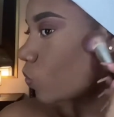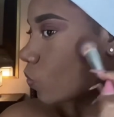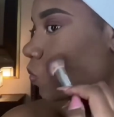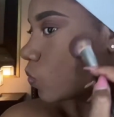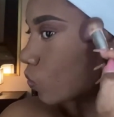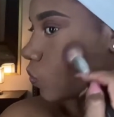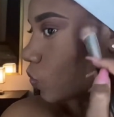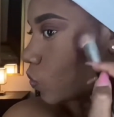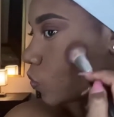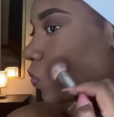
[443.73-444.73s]
to go in
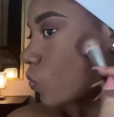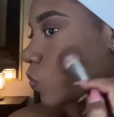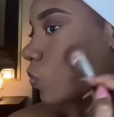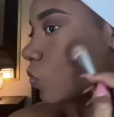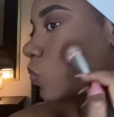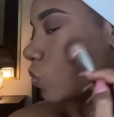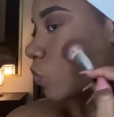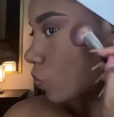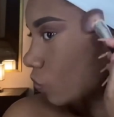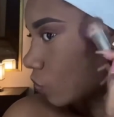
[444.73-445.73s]
with that darker
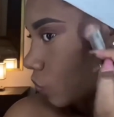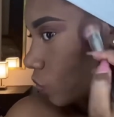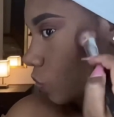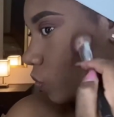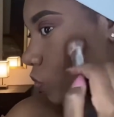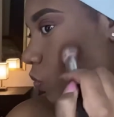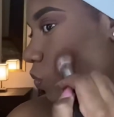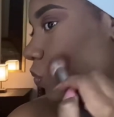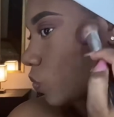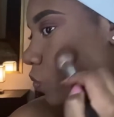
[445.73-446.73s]
bronzer shade that I
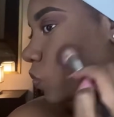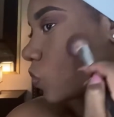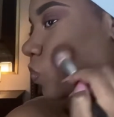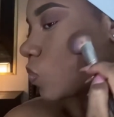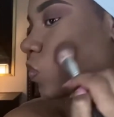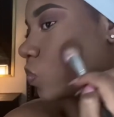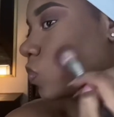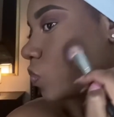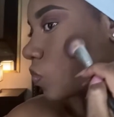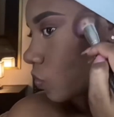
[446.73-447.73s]
love, just
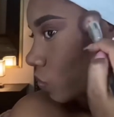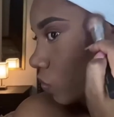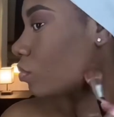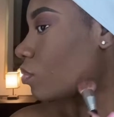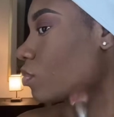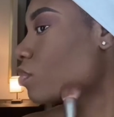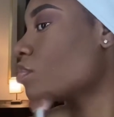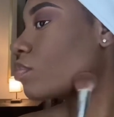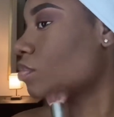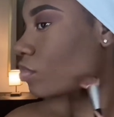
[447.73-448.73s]
to give my face a
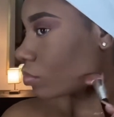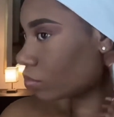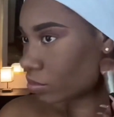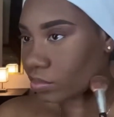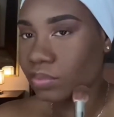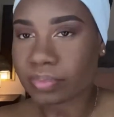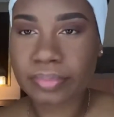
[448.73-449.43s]
little more depth.